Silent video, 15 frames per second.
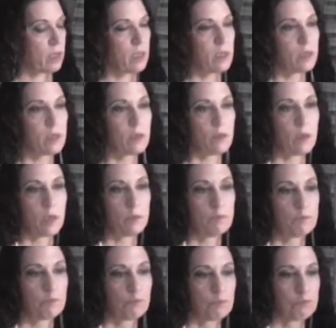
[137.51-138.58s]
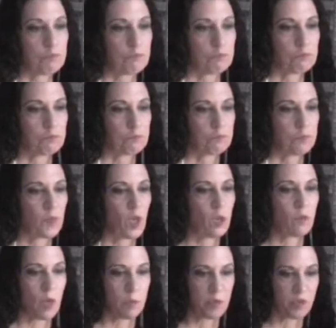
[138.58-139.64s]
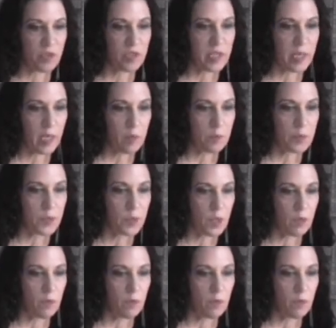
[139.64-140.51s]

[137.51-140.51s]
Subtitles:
a rubber stamp,